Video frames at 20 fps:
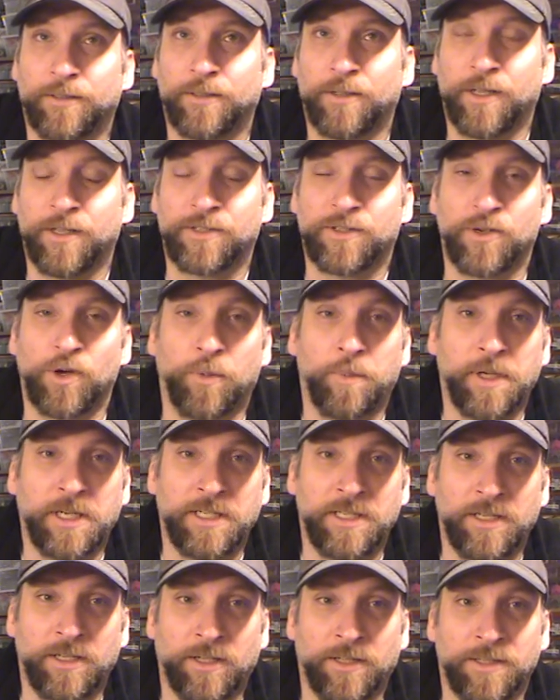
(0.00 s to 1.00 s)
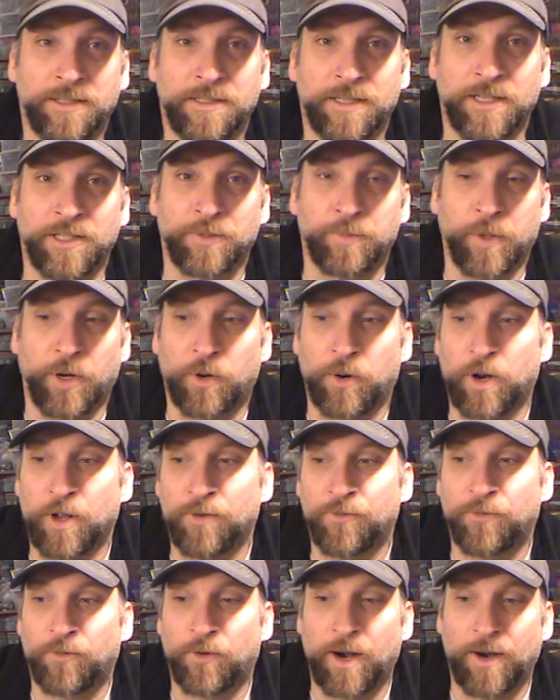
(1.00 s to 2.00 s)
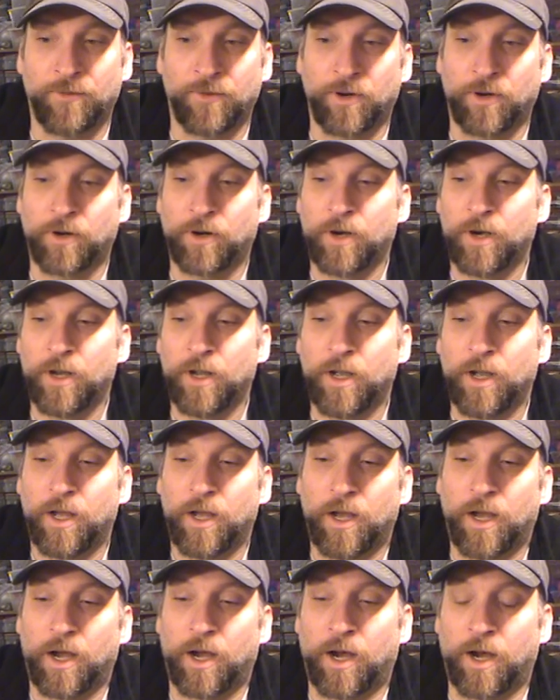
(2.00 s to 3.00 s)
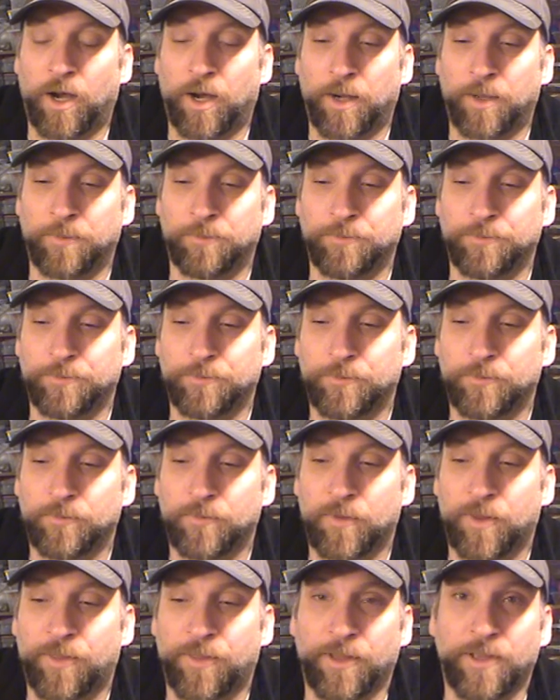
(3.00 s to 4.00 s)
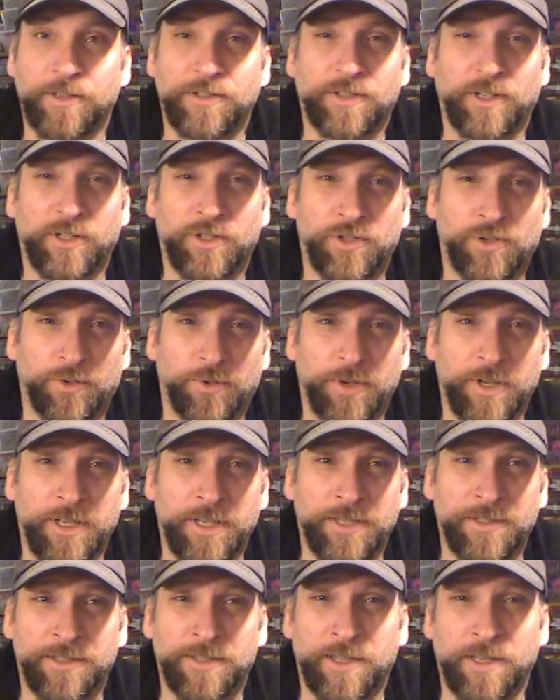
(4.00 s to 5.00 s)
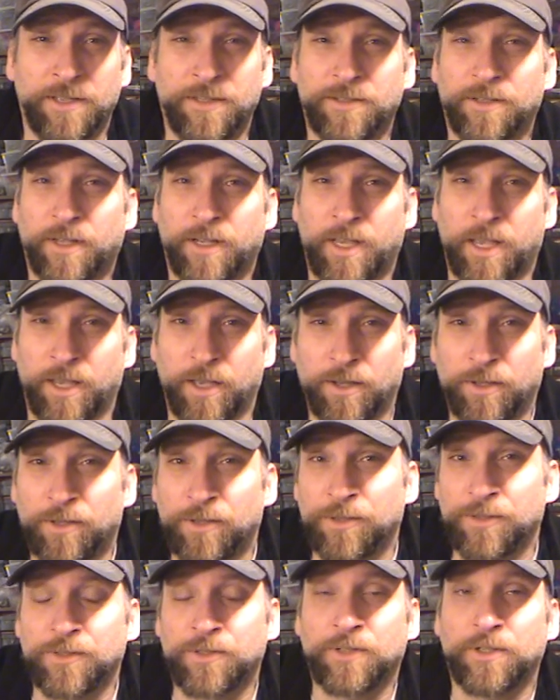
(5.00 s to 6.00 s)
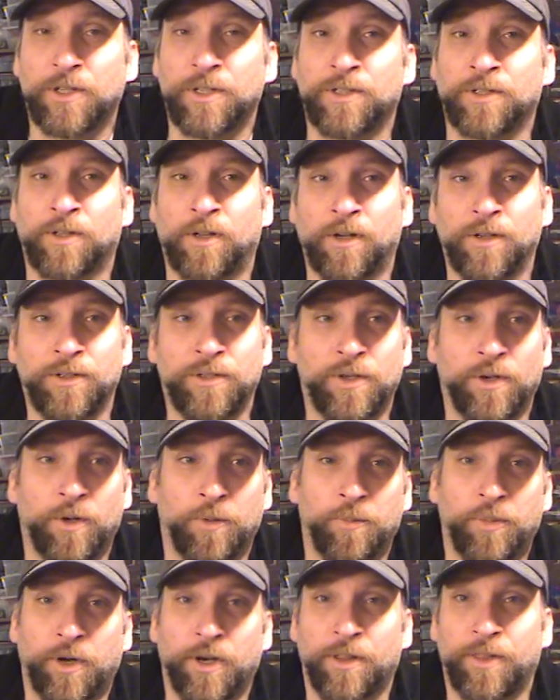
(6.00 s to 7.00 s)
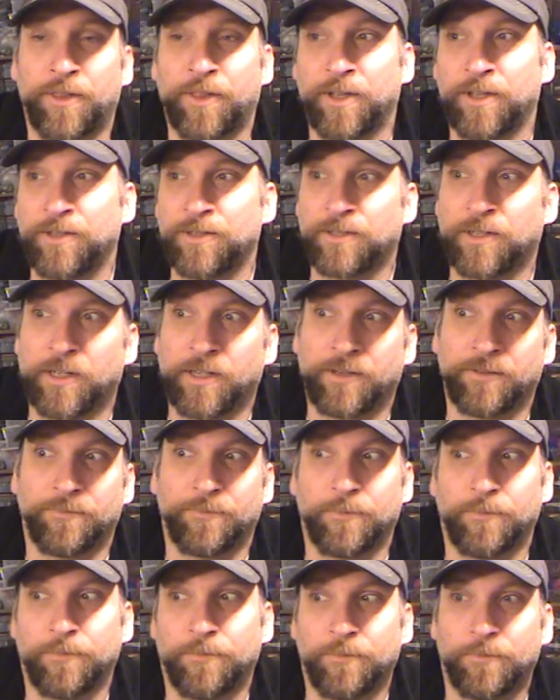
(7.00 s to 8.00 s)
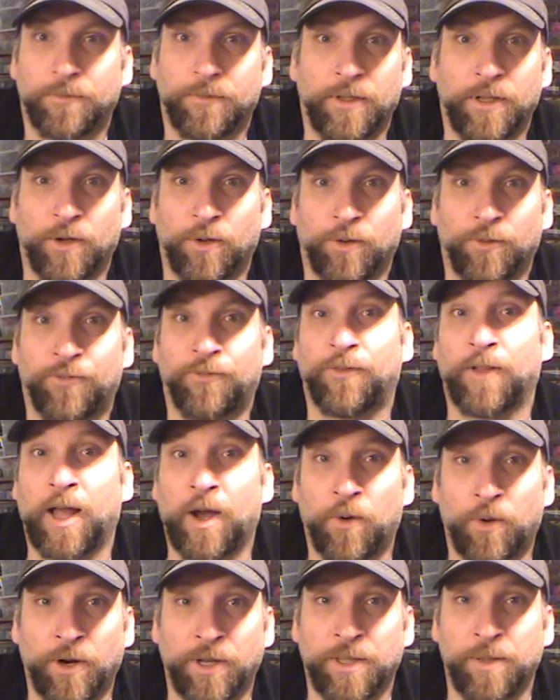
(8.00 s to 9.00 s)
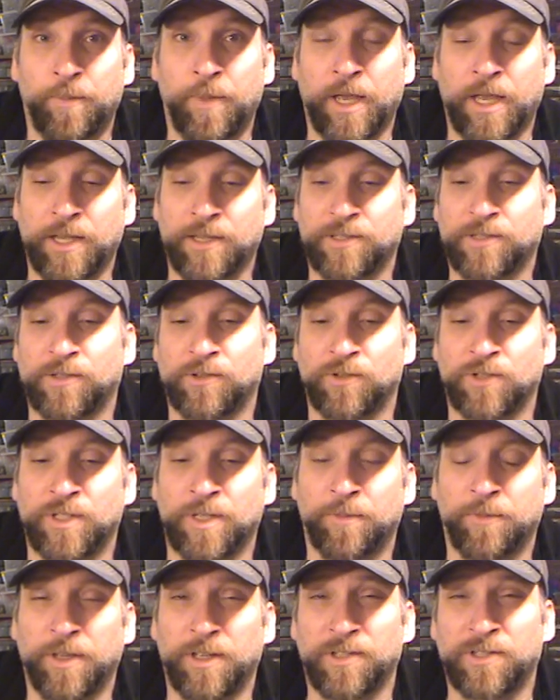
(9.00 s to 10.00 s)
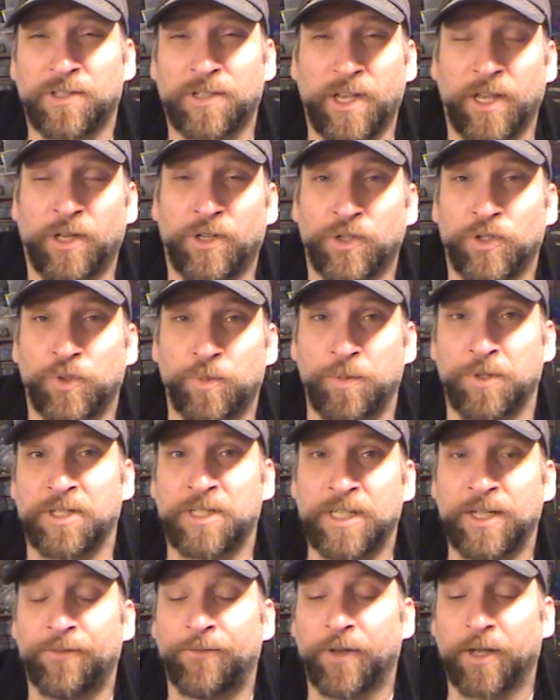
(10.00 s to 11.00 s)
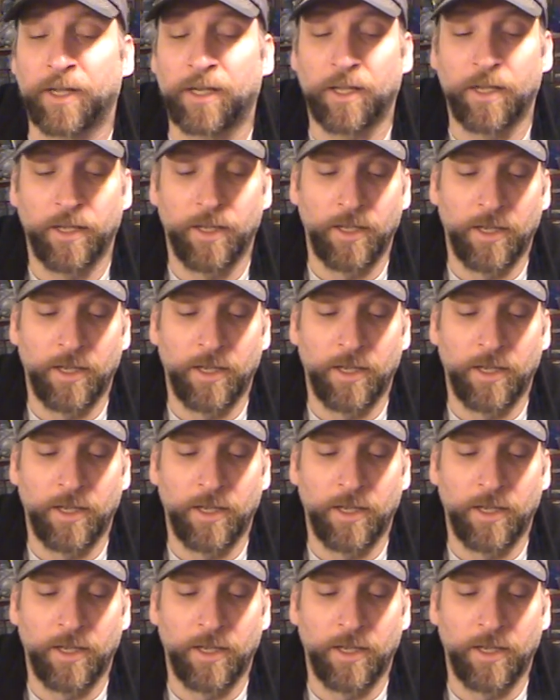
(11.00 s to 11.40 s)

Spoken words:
it's no big deal. It's been around forever. Things like trees, things like hills, as long as you don't put in things like, a flower at the base or something scale specific,